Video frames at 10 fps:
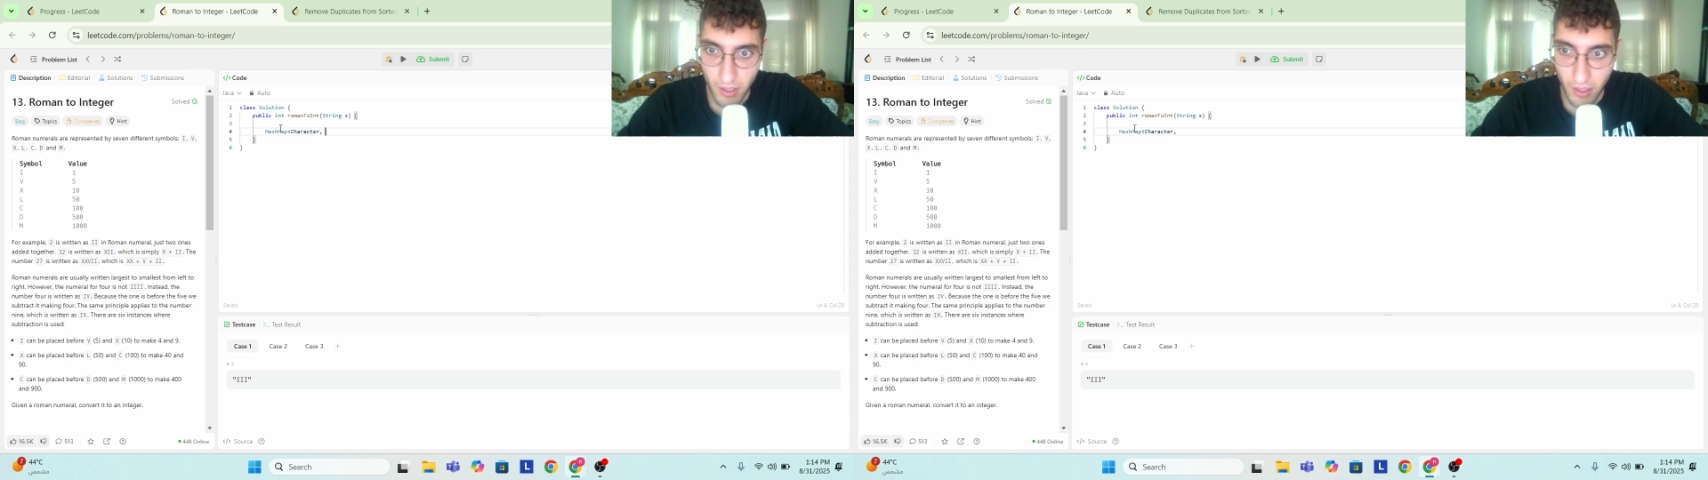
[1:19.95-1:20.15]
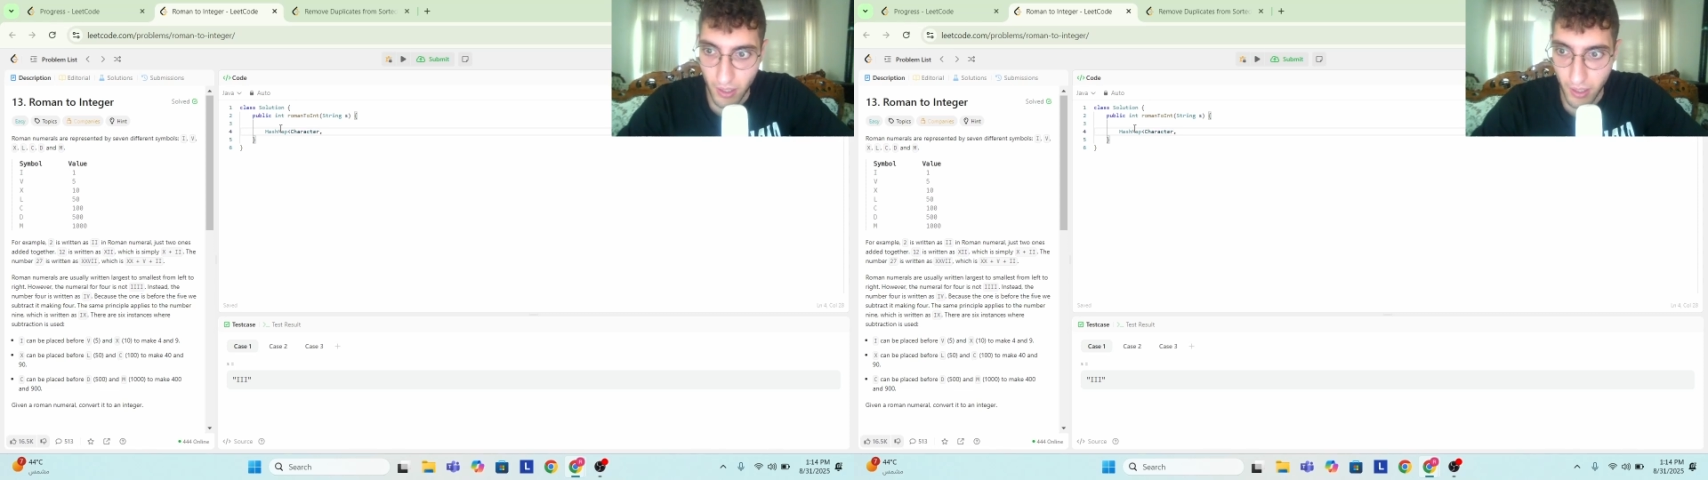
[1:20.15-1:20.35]

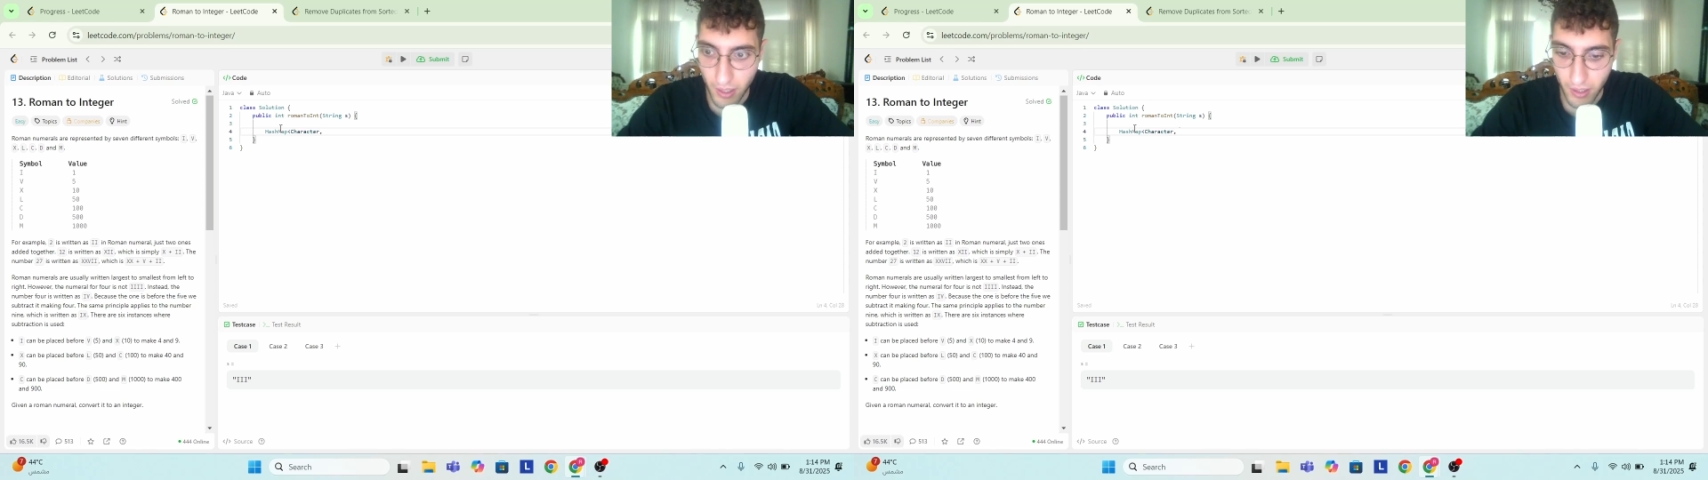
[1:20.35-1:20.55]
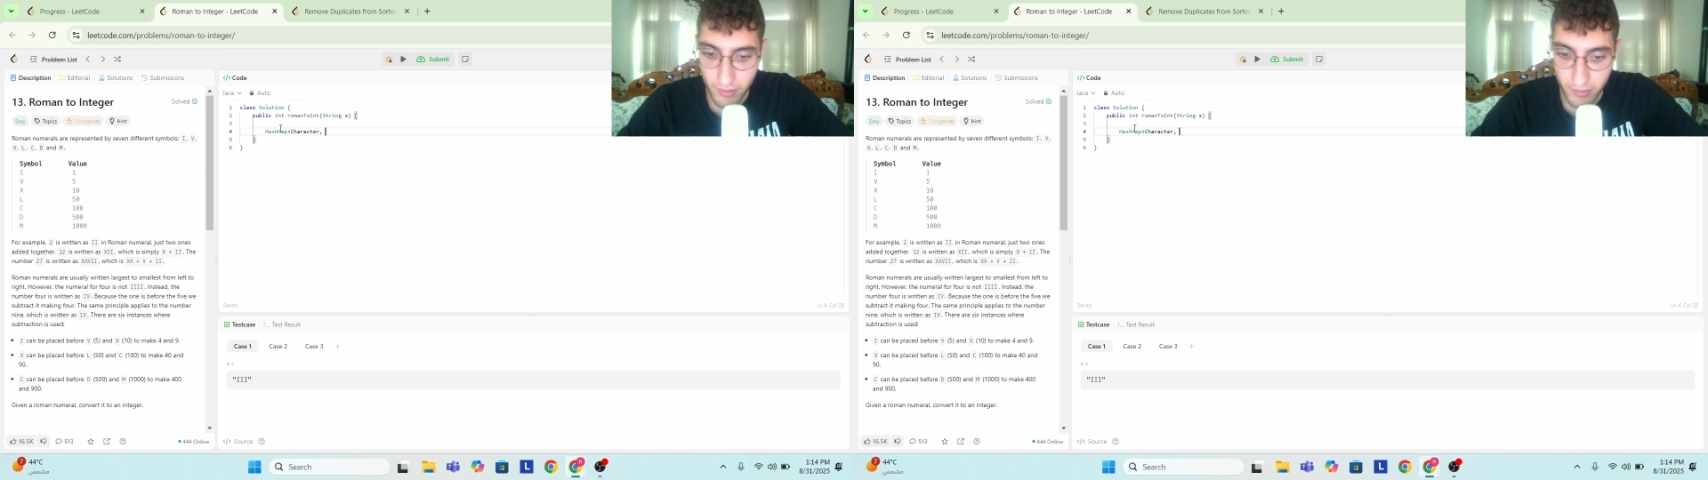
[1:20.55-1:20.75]

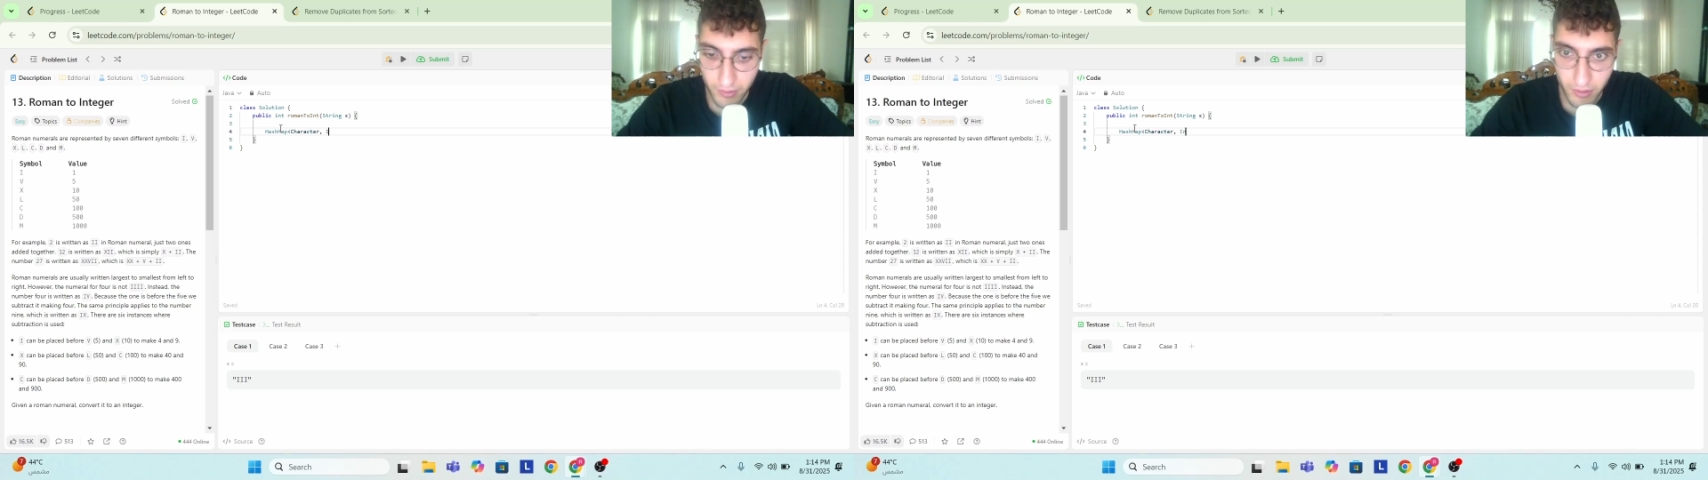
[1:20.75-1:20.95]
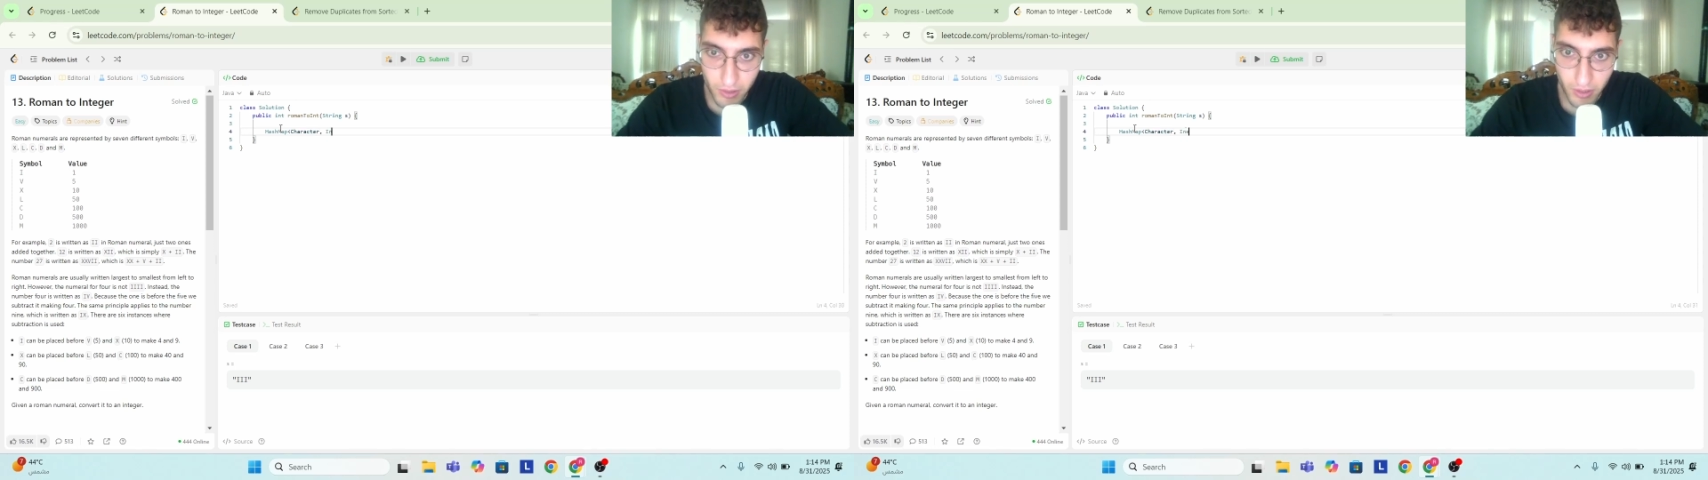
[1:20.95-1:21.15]
and
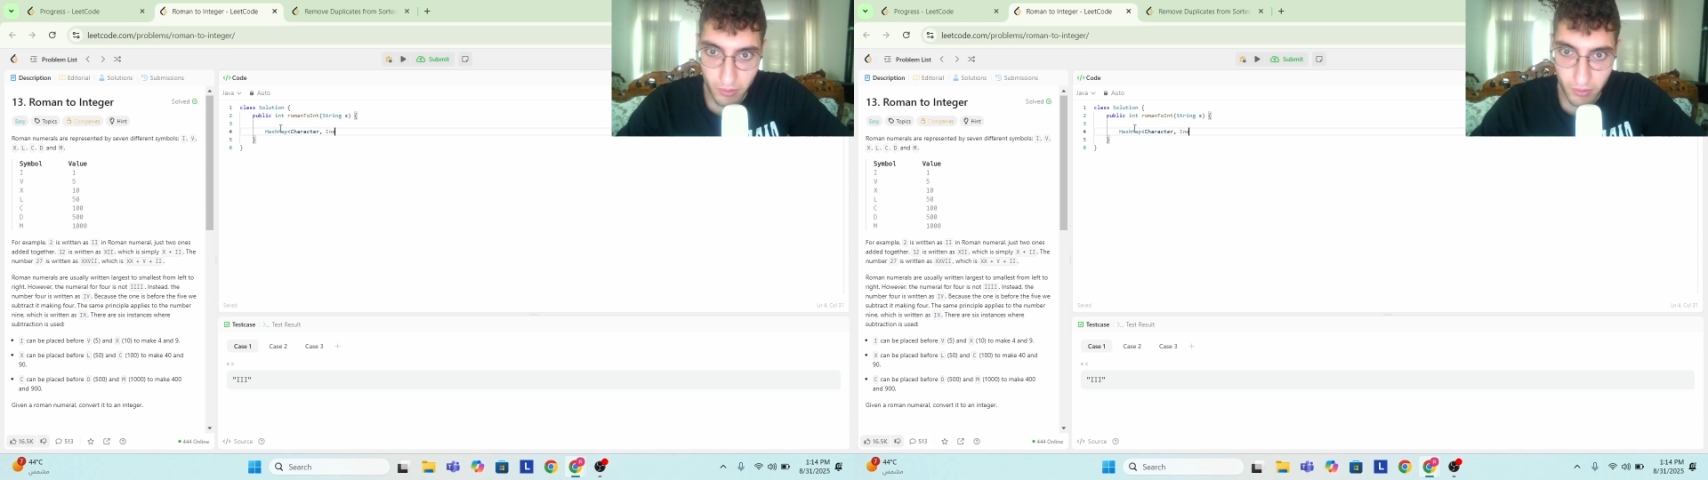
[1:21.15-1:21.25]
integer,